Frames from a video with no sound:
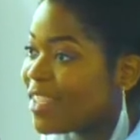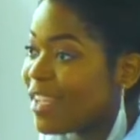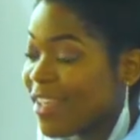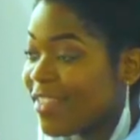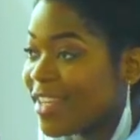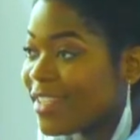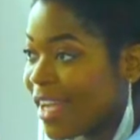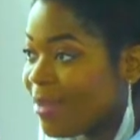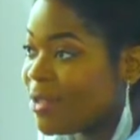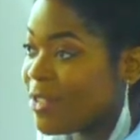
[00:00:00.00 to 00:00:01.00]
taking their
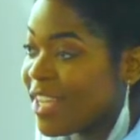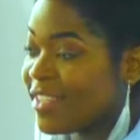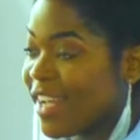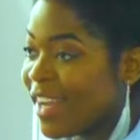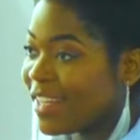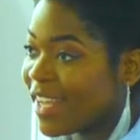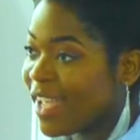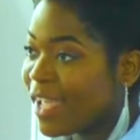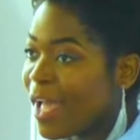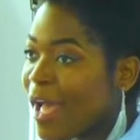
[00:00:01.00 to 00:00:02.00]
time. Today,
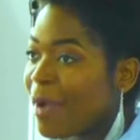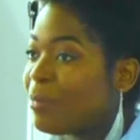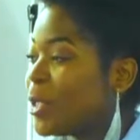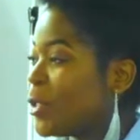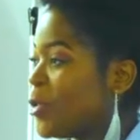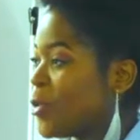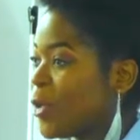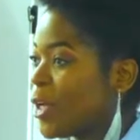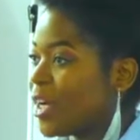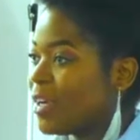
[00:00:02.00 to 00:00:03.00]
Saturday. I'm pretty
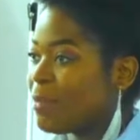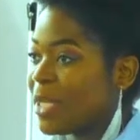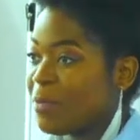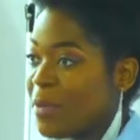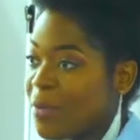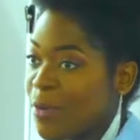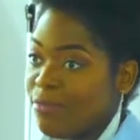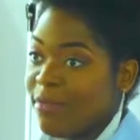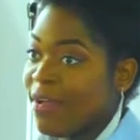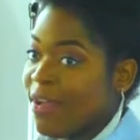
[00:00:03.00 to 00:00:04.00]
sure many people
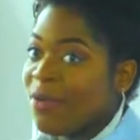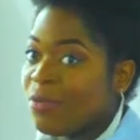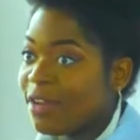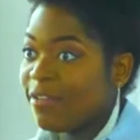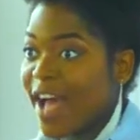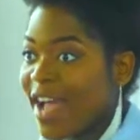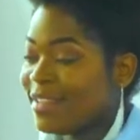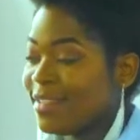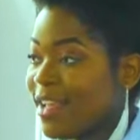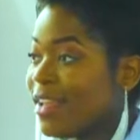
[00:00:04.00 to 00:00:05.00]
would have had
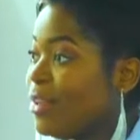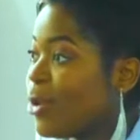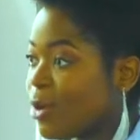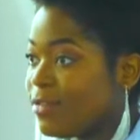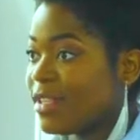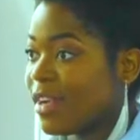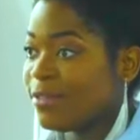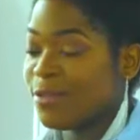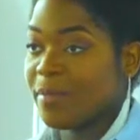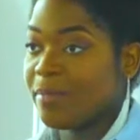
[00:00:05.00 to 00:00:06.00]
a lot of
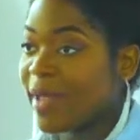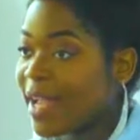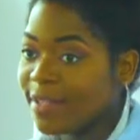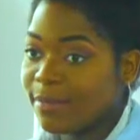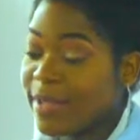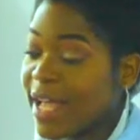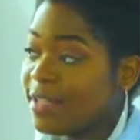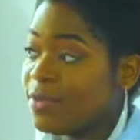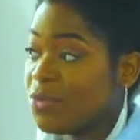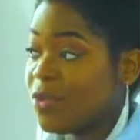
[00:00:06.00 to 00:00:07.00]
stuff
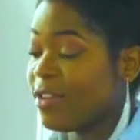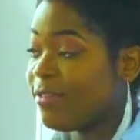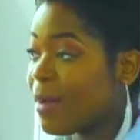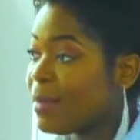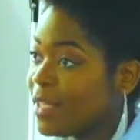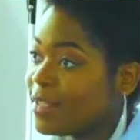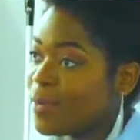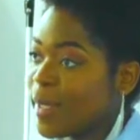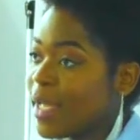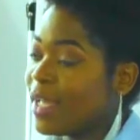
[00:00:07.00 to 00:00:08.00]
planned with their
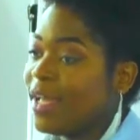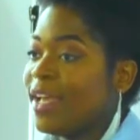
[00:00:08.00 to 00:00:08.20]
families, but